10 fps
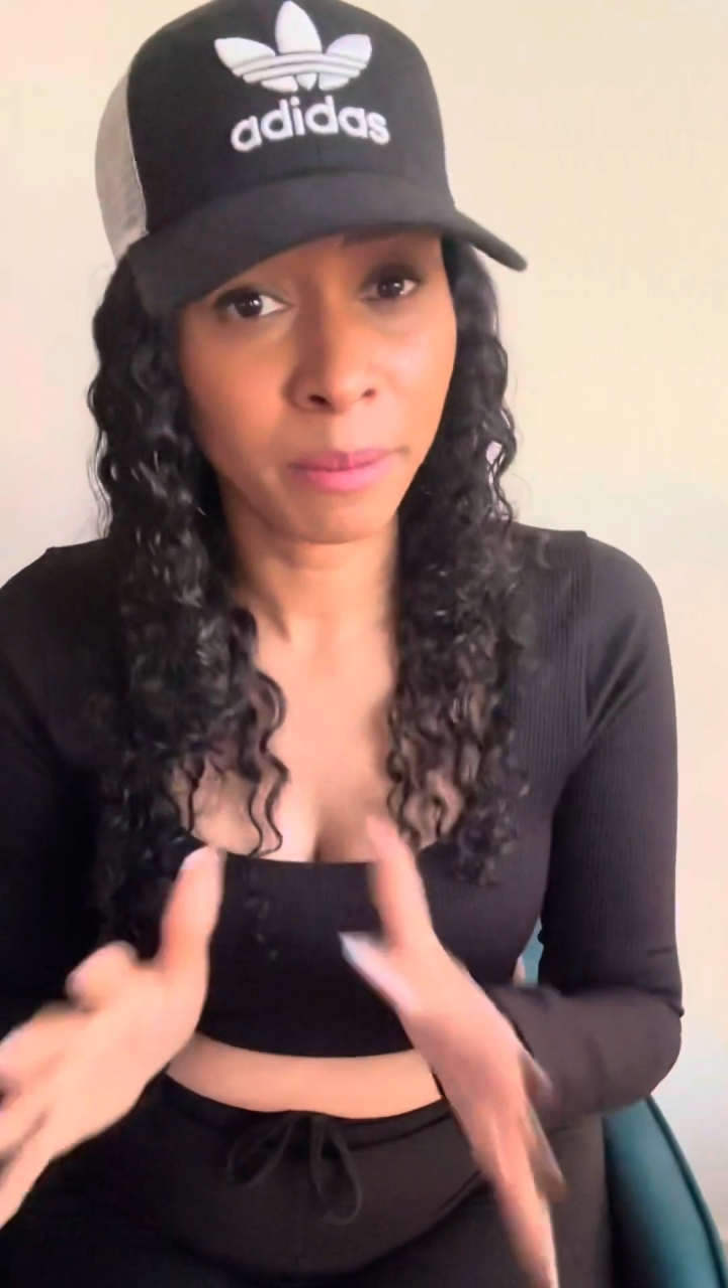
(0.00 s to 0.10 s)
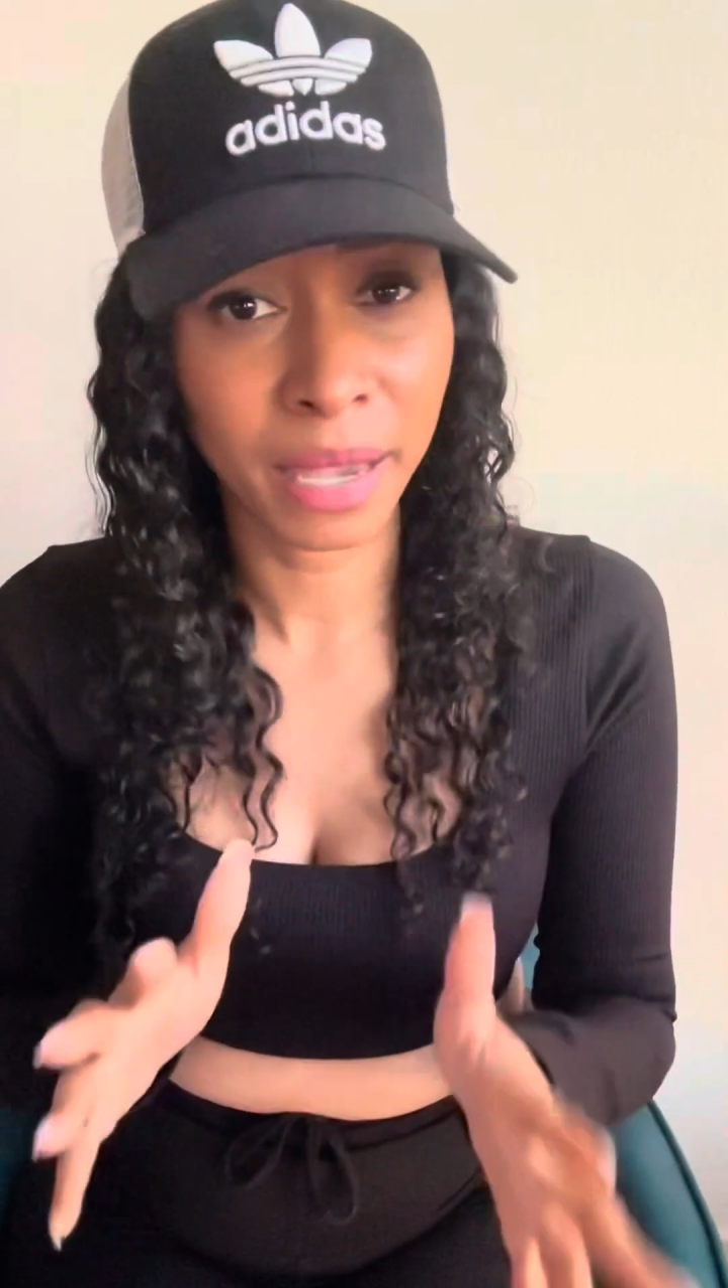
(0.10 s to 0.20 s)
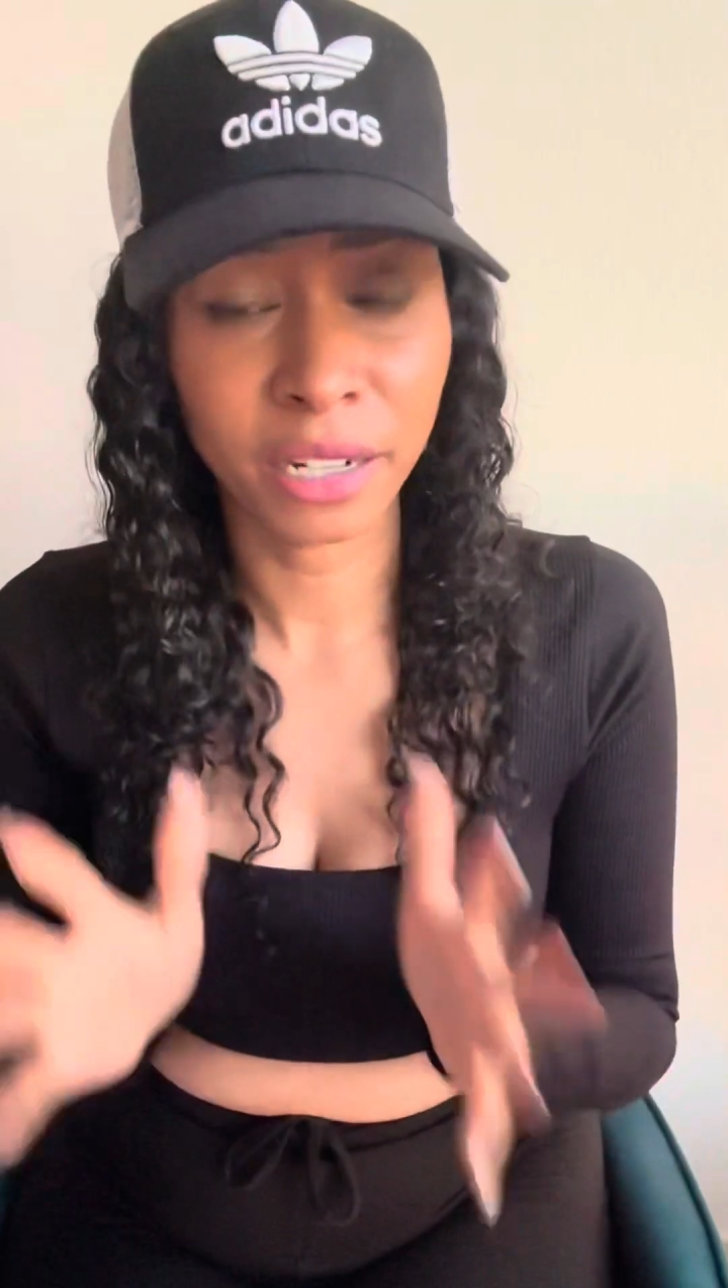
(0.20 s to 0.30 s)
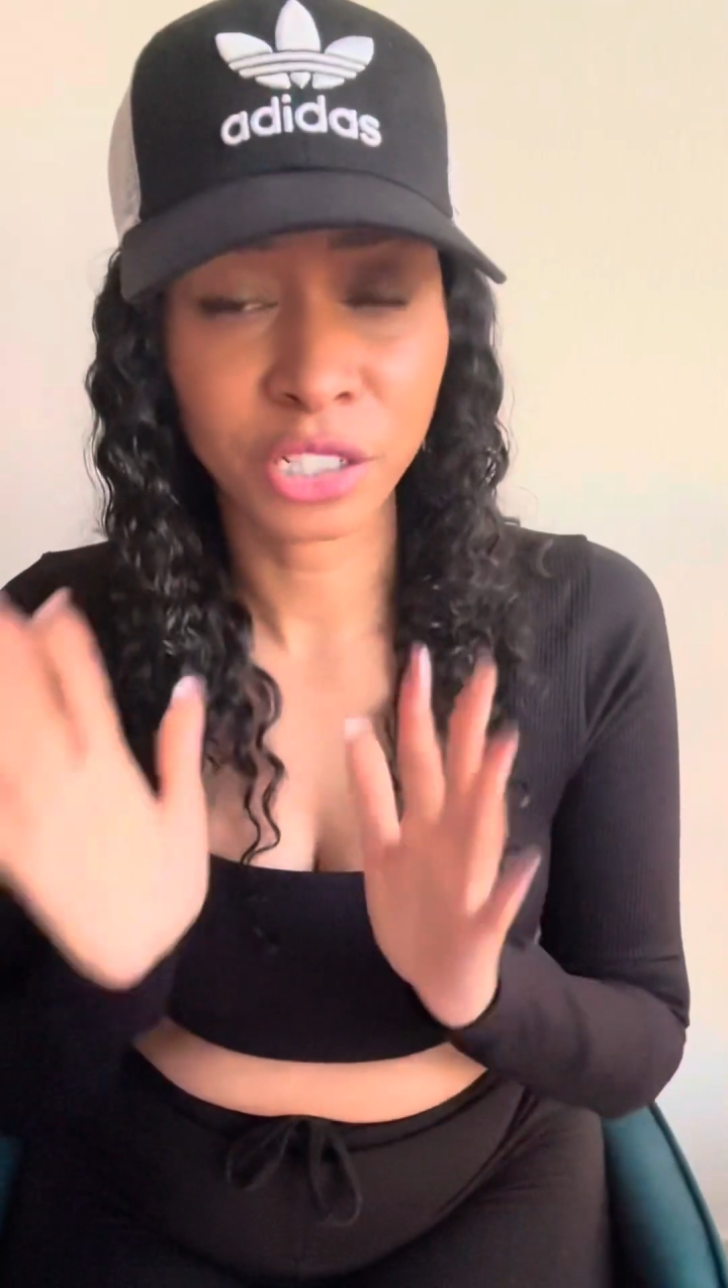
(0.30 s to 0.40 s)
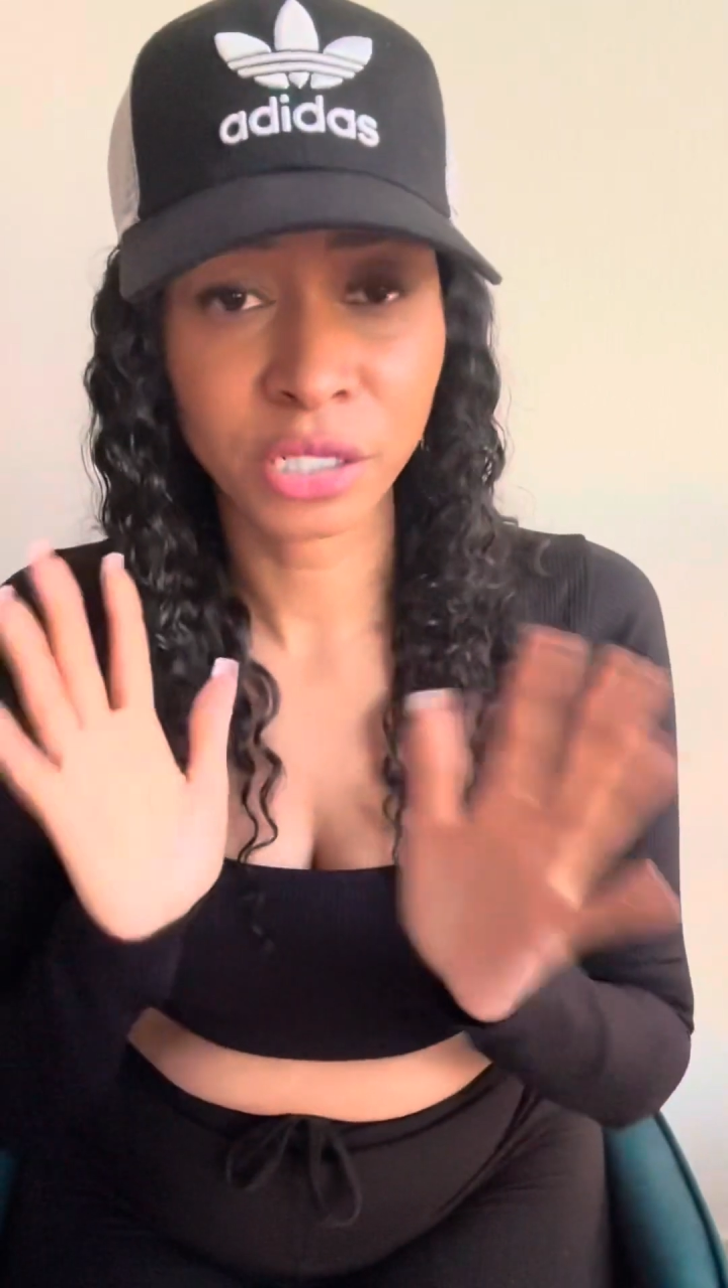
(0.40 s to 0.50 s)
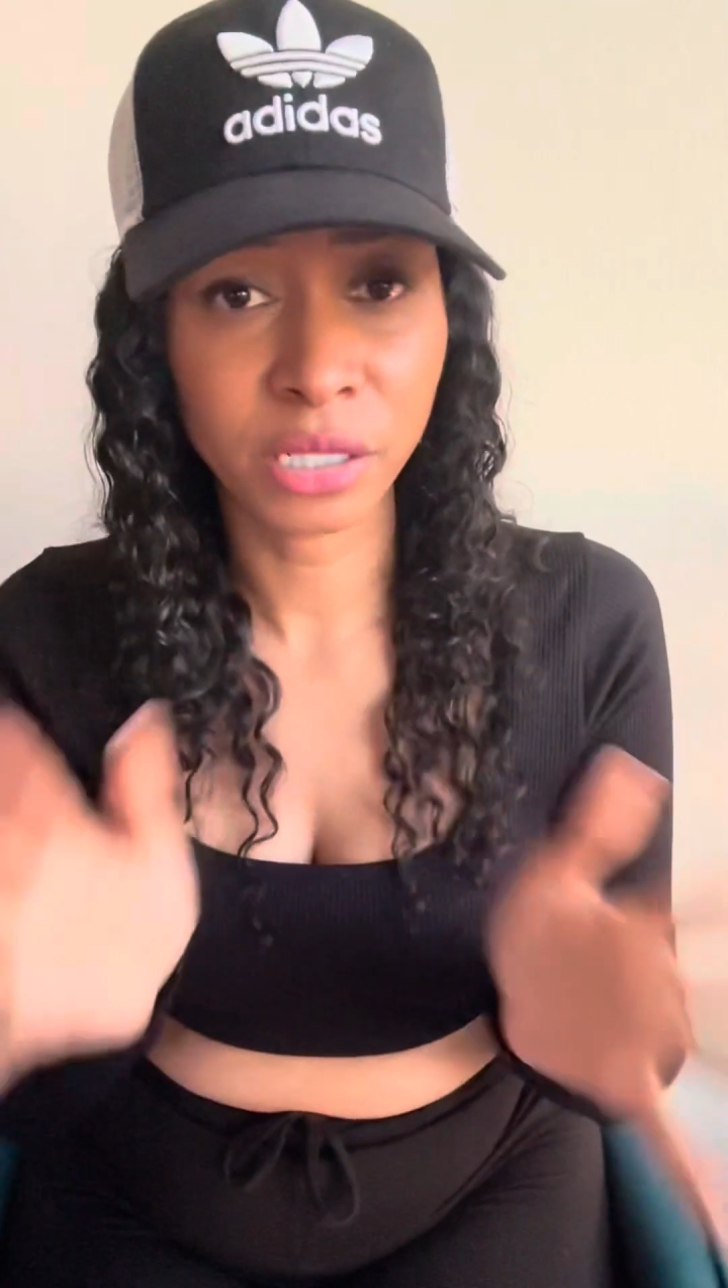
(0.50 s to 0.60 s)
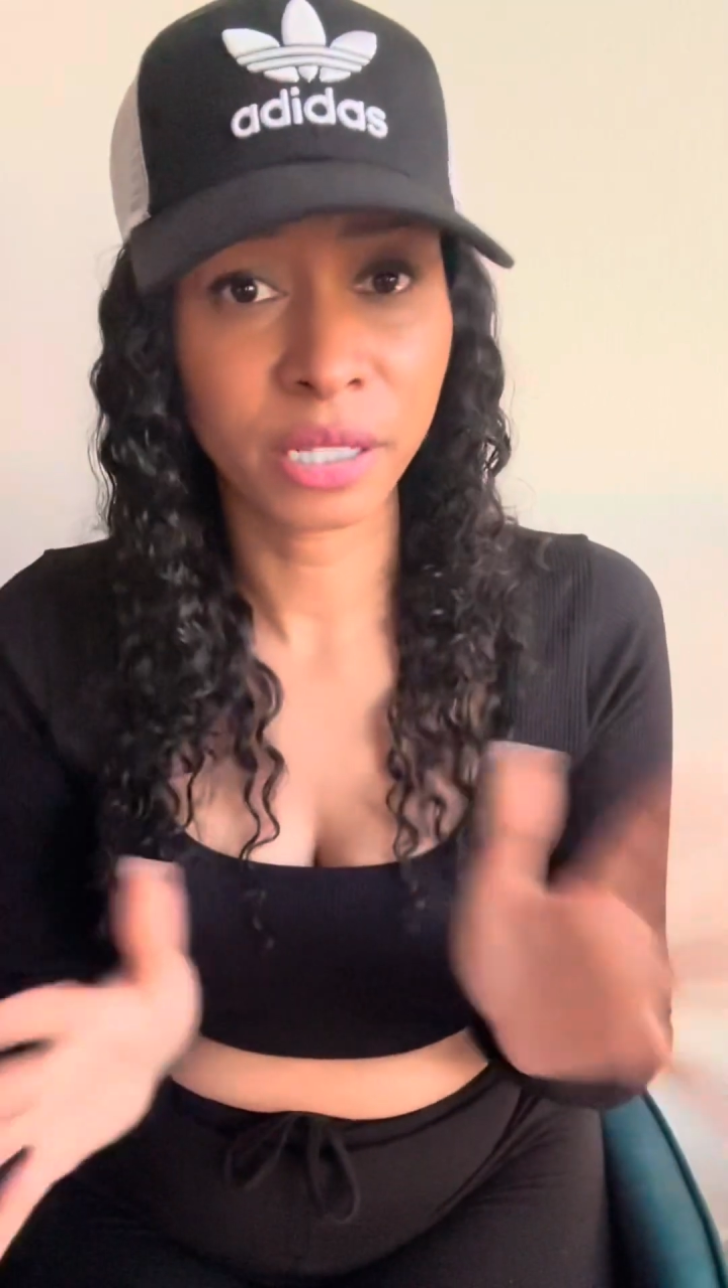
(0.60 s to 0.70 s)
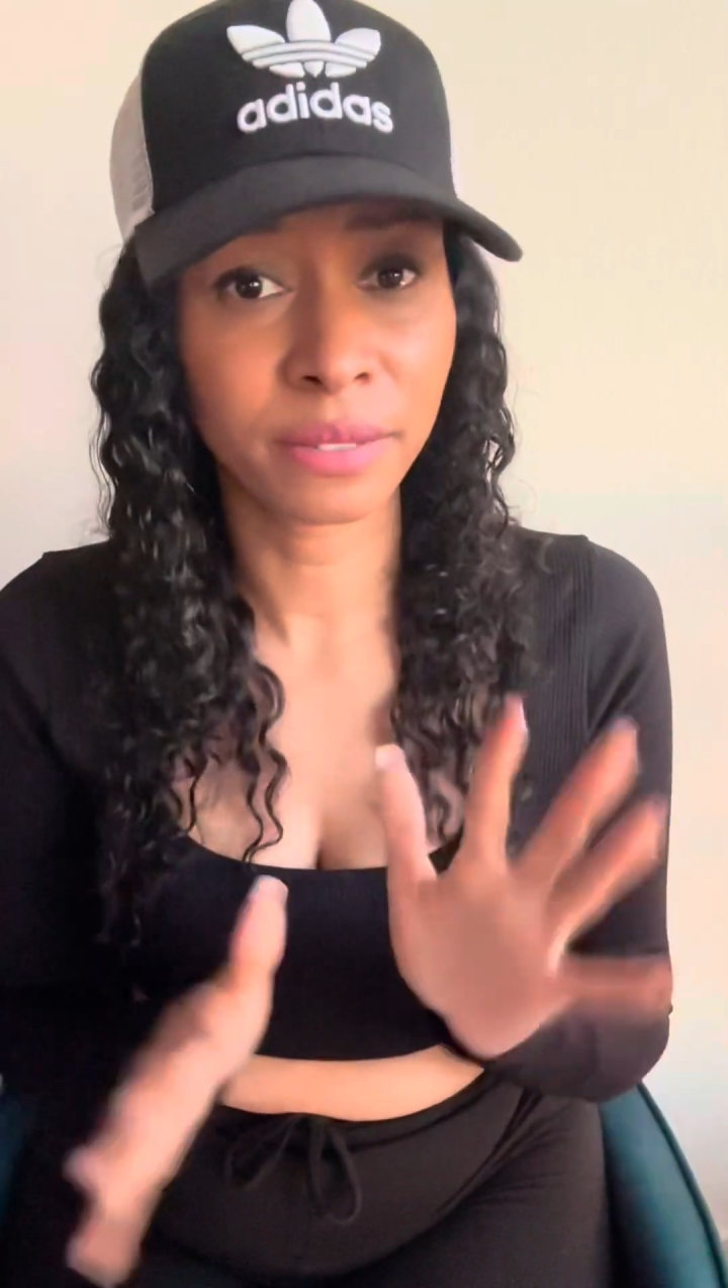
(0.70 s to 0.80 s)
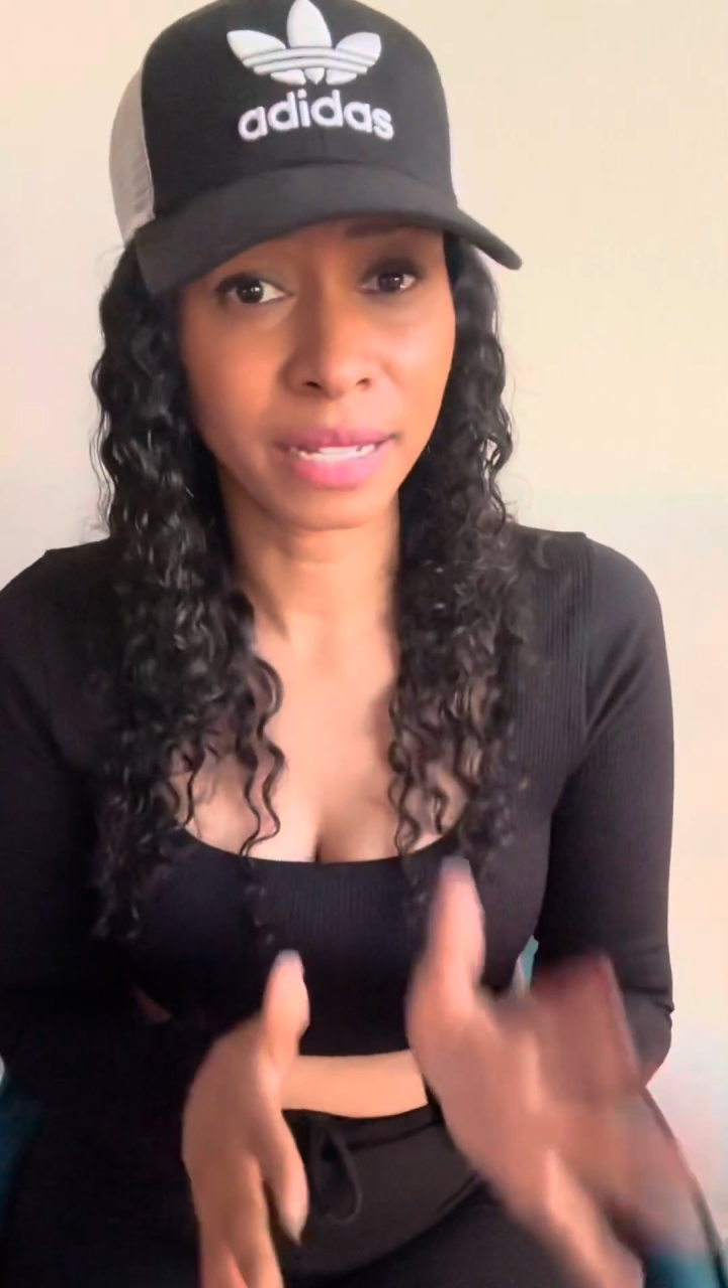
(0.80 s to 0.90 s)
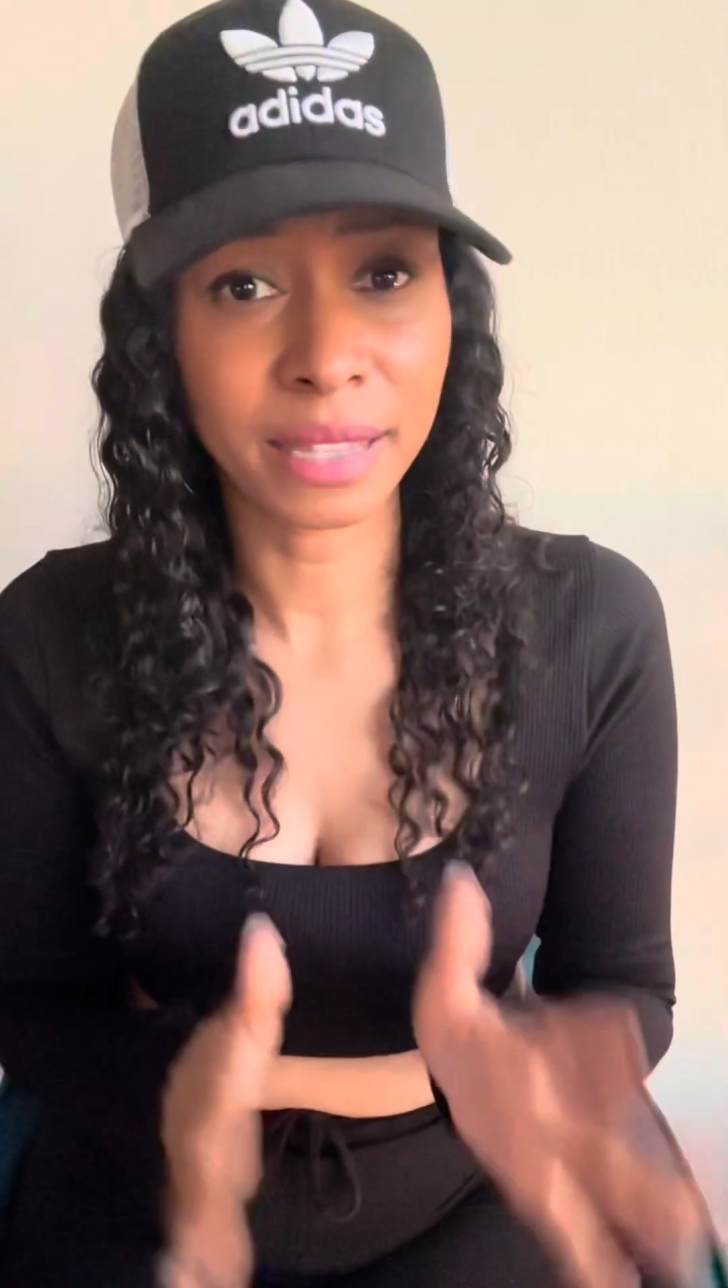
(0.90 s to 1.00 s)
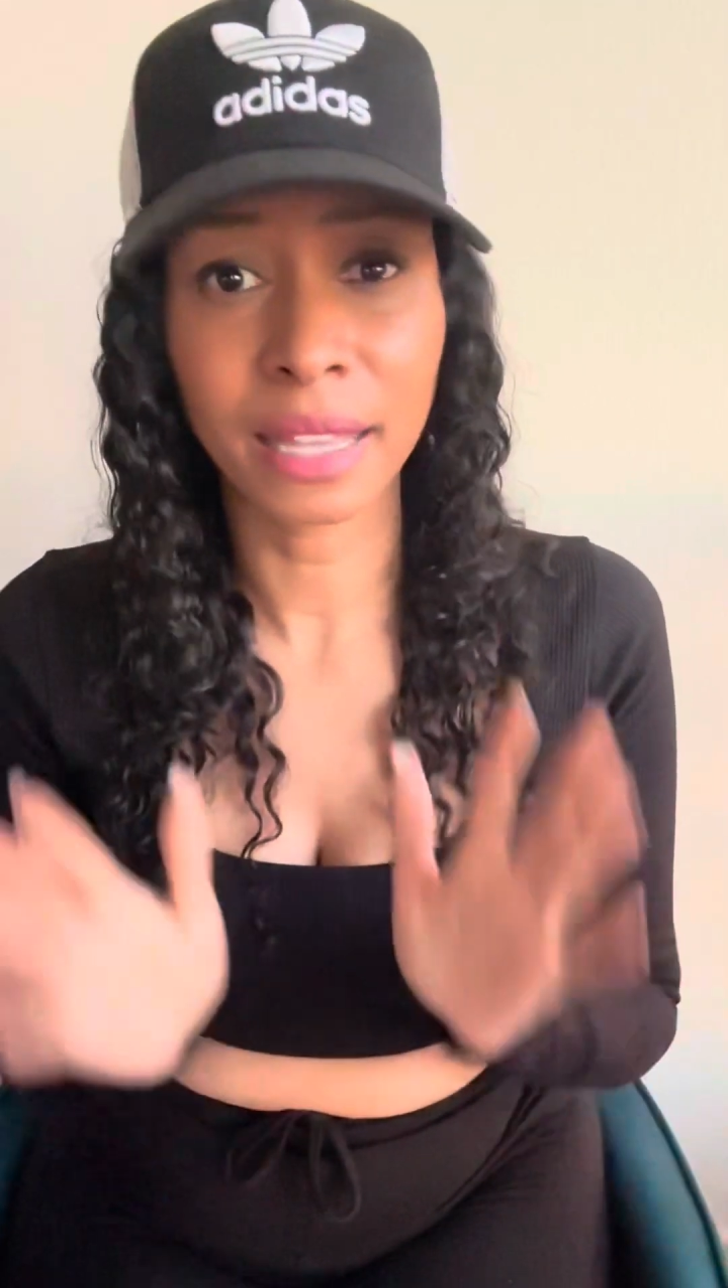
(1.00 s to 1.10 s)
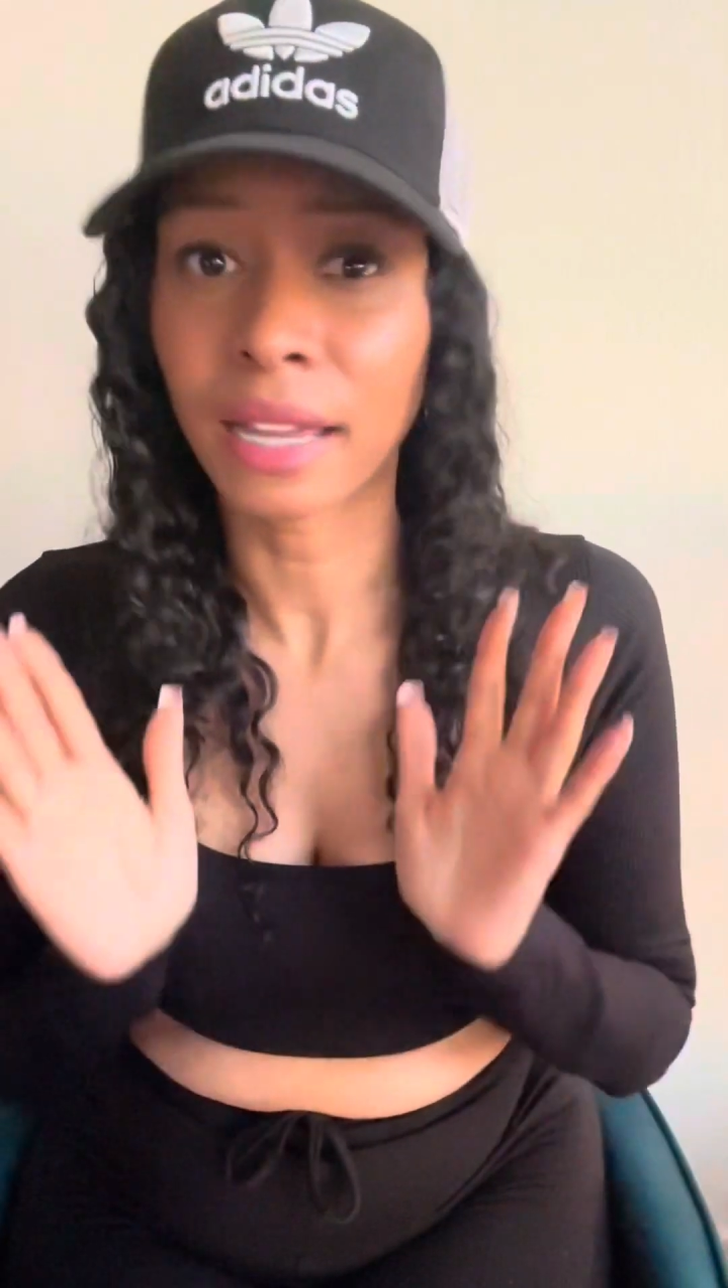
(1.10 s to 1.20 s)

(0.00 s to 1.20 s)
manager and stuff like that.